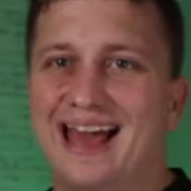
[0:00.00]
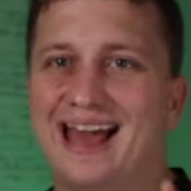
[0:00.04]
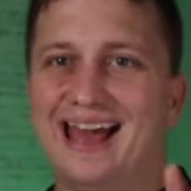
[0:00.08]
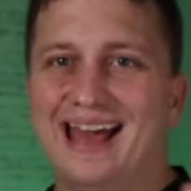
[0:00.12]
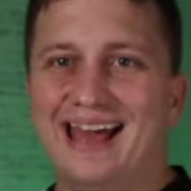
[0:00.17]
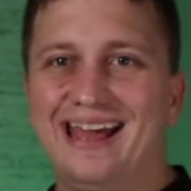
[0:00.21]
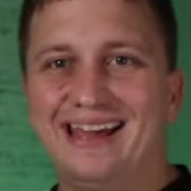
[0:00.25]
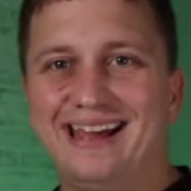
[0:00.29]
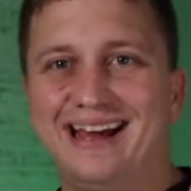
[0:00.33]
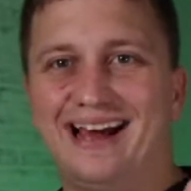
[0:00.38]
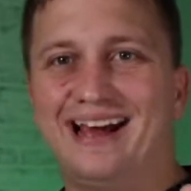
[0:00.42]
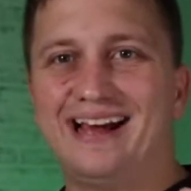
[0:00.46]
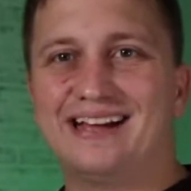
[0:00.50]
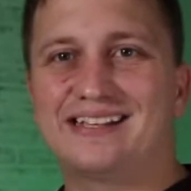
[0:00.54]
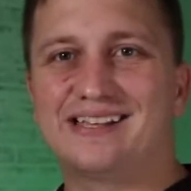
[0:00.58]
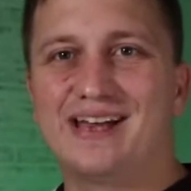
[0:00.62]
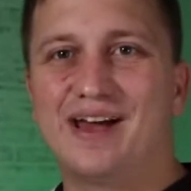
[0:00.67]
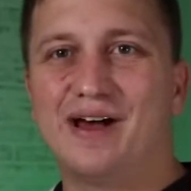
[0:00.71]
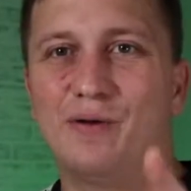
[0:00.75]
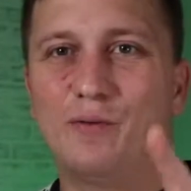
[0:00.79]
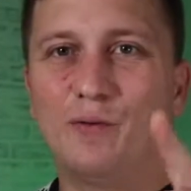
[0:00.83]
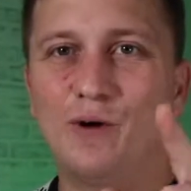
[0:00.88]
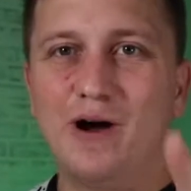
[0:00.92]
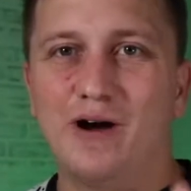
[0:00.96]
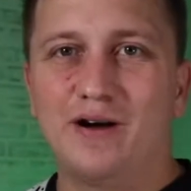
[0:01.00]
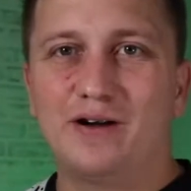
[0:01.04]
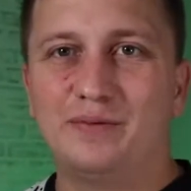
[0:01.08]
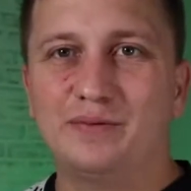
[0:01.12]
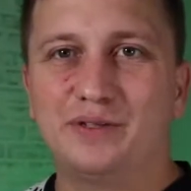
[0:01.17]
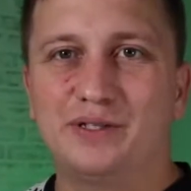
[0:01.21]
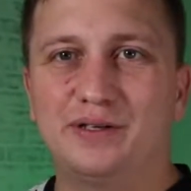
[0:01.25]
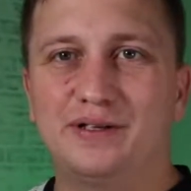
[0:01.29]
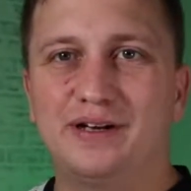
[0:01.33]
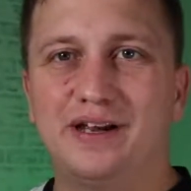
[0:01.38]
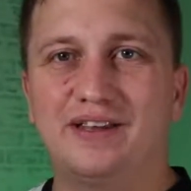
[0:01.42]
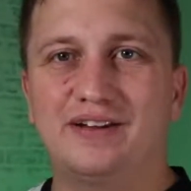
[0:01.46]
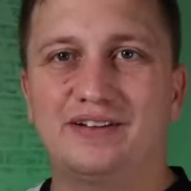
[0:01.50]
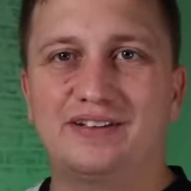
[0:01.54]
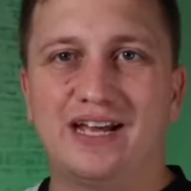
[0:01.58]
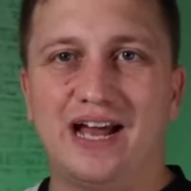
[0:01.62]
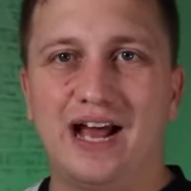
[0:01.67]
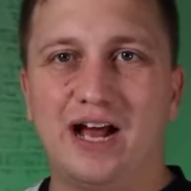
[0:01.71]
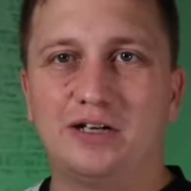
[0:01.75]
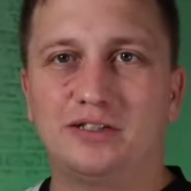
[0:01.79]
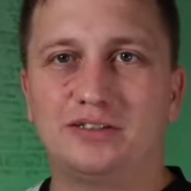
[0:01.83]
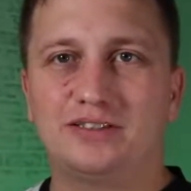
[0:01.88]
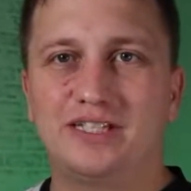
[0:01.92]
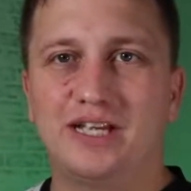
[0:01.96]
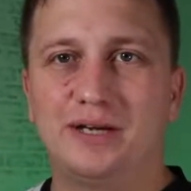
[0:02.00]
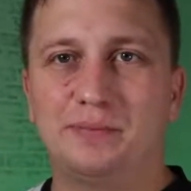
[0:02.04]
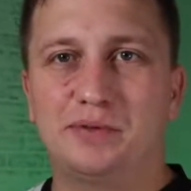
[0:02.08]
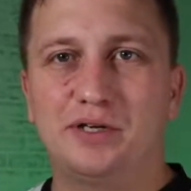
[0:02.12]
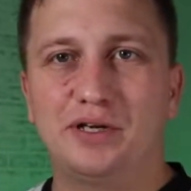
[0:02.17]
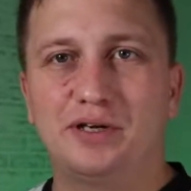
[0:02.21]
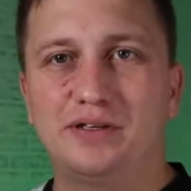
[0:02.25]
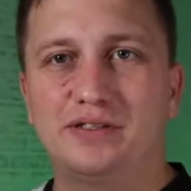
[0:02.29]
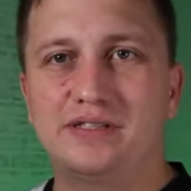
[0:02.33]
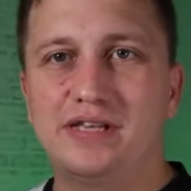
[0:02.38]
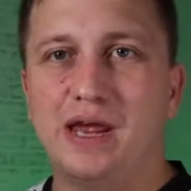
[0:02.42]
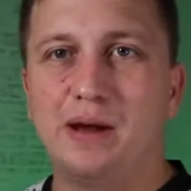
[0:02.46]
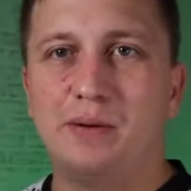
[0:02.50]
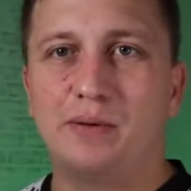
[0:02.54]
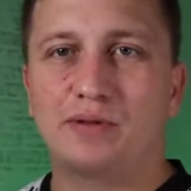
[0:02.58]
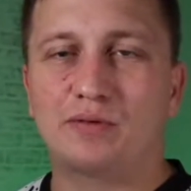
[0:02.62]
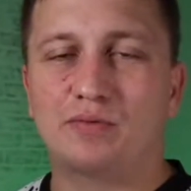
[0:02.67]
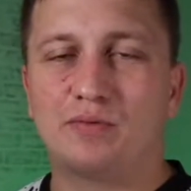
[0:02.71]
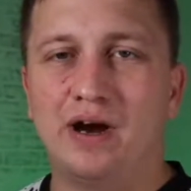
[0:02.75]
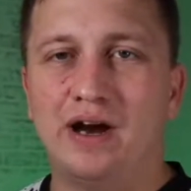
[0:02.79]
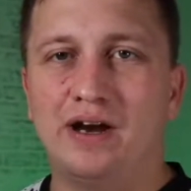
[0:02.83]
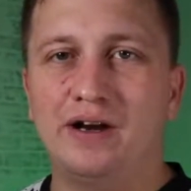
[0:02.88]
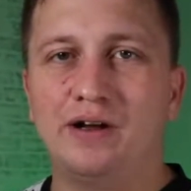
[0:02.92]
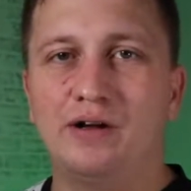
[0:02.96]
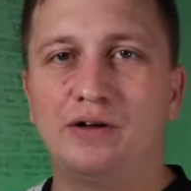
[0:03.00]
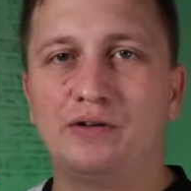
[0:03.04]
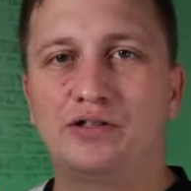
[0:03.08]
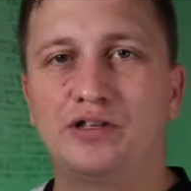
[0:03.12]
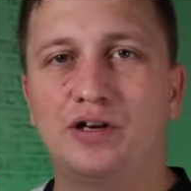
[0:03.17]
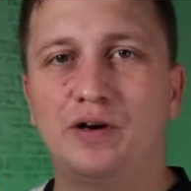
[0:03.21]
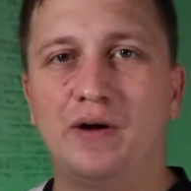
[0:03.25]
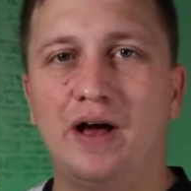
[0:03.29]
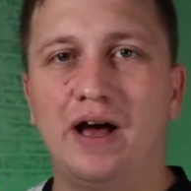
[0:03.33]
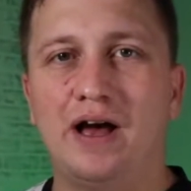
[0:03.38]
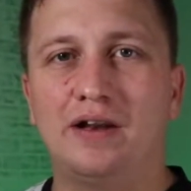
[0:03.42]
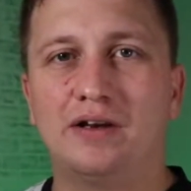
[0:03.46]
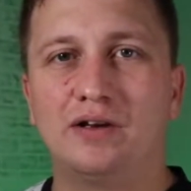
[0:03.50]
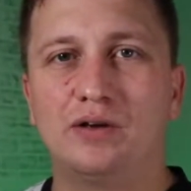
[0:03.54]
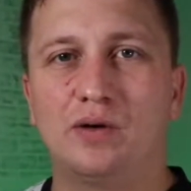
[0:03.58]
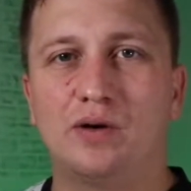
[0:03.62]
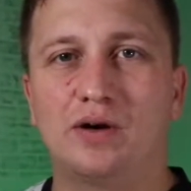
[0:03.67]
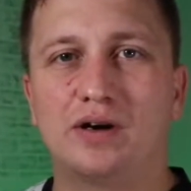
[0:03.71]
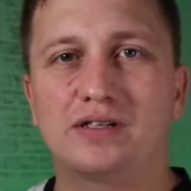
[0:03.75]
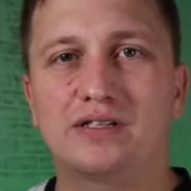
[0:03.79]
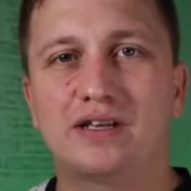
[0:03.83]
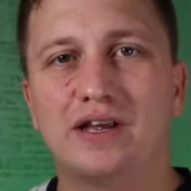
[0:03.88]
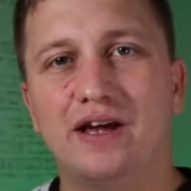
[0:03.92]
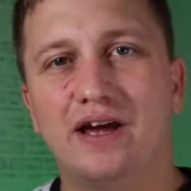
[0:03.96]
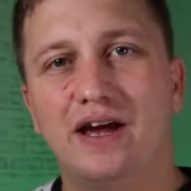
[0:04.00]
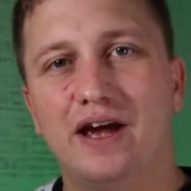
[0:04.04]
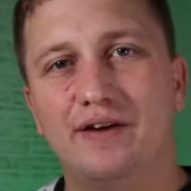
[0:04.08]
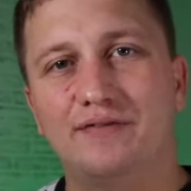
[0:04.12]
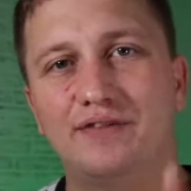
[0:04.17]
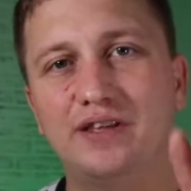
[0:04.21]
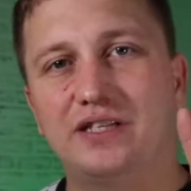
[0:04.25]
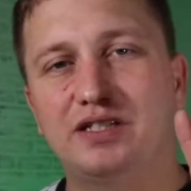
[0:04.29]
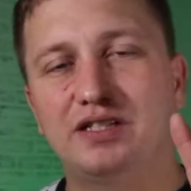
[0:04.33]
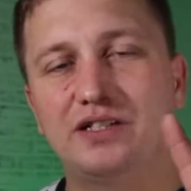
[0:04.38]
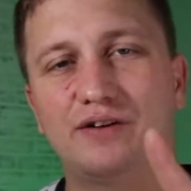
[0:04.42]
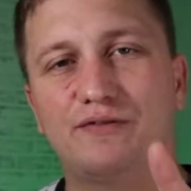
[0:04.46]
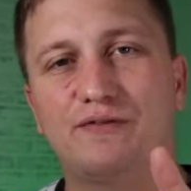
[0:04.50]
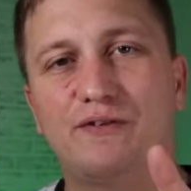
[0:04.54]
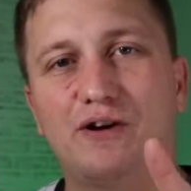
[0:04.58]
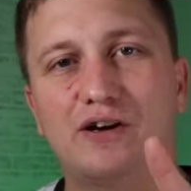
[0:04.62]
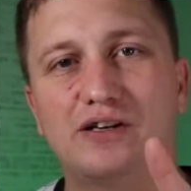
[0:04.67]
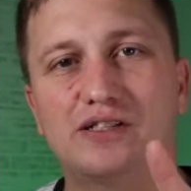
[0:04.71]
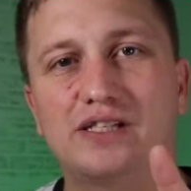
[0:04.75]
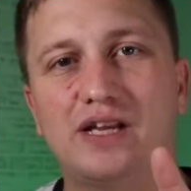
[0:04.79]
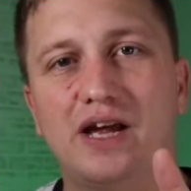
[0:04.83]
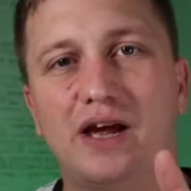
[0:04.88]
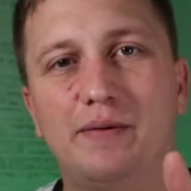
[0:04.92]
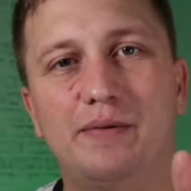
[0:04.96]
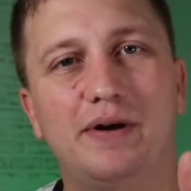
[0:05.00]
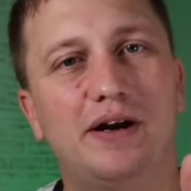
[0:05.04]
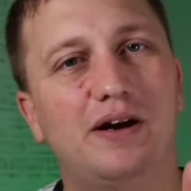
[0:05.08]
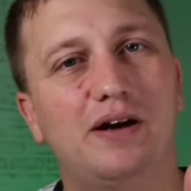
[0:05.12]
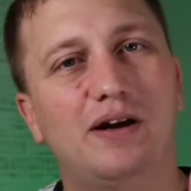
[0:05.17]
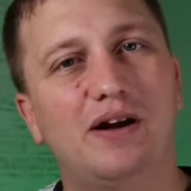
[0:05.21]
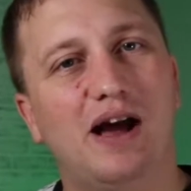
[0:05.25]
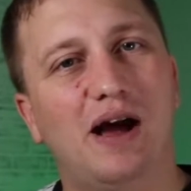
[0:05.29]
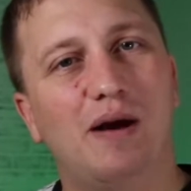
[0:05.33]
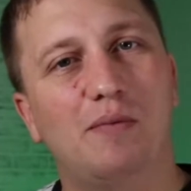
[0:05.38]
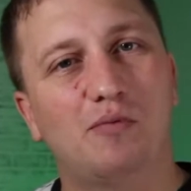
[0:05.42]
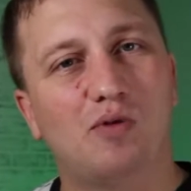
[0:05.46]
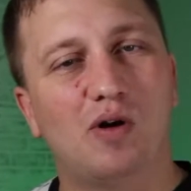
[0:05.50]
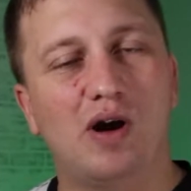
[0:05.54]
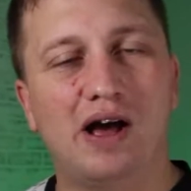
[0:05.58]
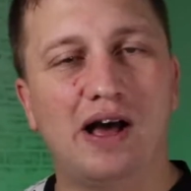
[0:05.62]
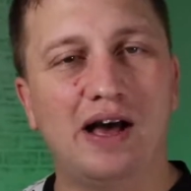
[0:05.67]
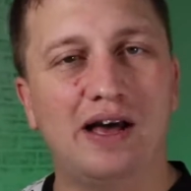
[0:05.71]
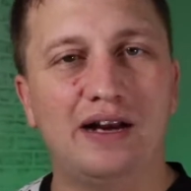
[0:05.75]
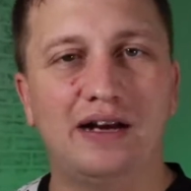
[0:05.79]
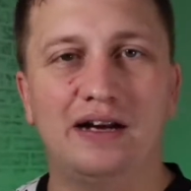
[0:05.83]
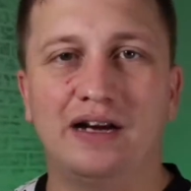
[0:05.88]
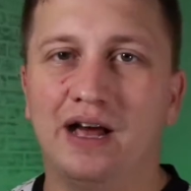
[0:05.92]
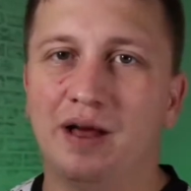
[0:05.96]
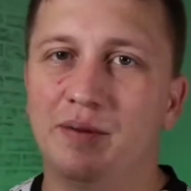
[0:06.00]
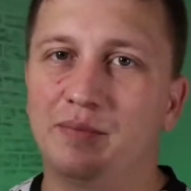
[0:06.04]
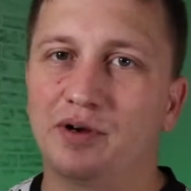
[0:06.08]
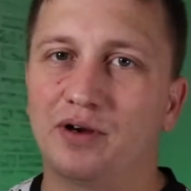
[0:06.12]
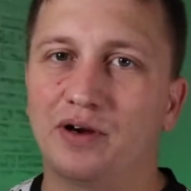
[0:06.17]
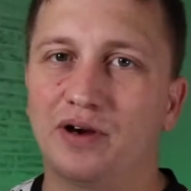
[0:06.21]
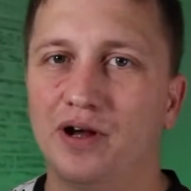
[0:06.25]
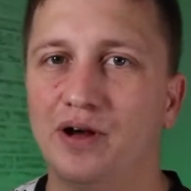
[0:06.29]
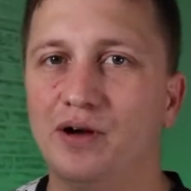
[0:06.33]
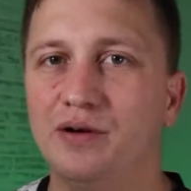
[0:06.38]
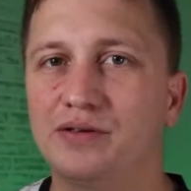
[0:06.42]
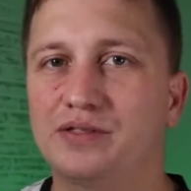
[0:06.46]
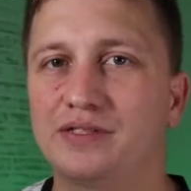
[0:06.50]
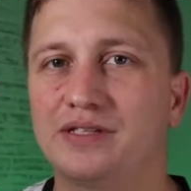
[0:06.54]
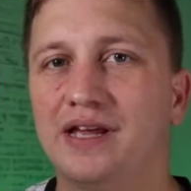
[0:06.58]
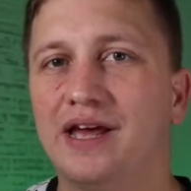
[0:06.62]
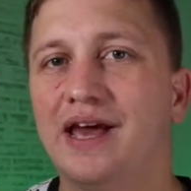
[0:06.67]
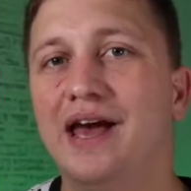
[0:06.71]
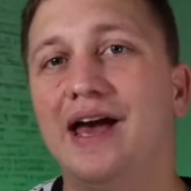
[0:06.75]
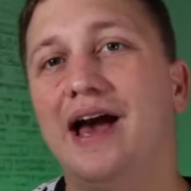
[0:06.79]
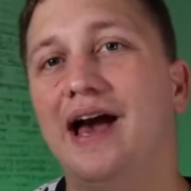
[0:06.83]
Hey guys, welcome to another Tackle Tip Tuesday with RHINOjoe Outdoors. If this is your first time here, I'm Ryan and I'm your host.